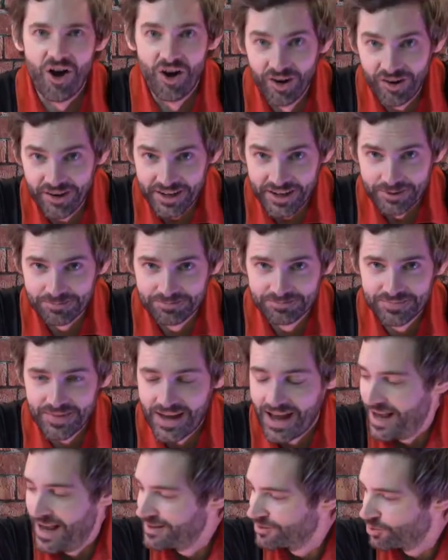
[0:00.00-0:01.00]
Alrighty,
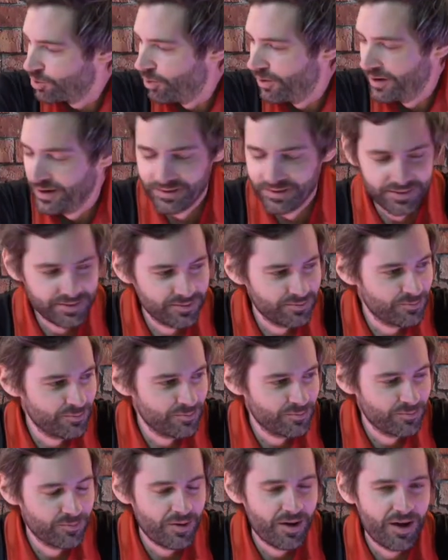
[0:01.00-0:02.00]
as always,
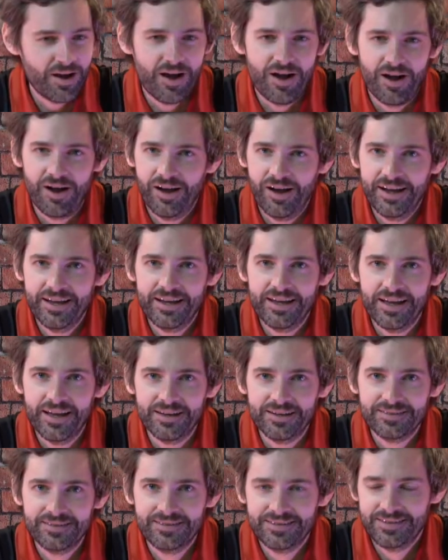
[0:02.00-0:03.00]
I
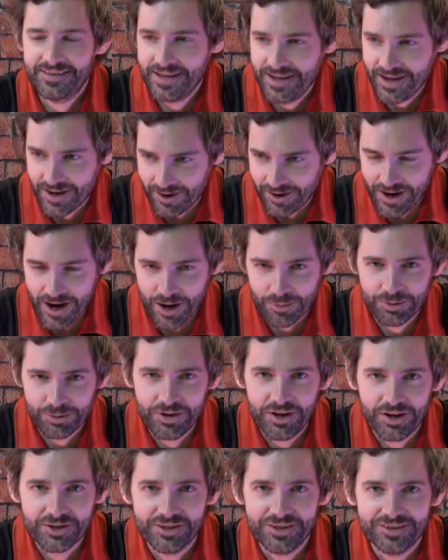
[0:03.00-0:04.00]
get Tia, our
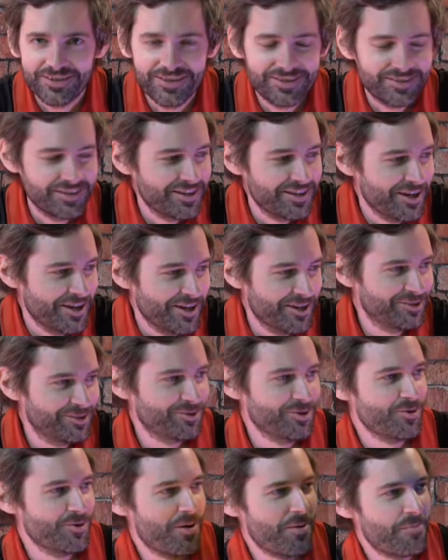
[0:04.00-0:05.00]
production assistant here,
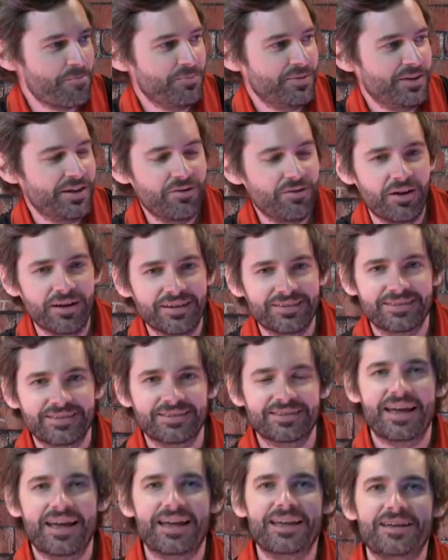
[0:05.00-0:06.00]
to give
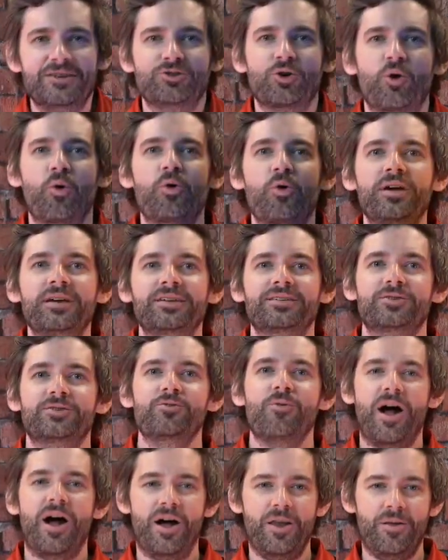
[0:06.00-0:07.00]
us a toy to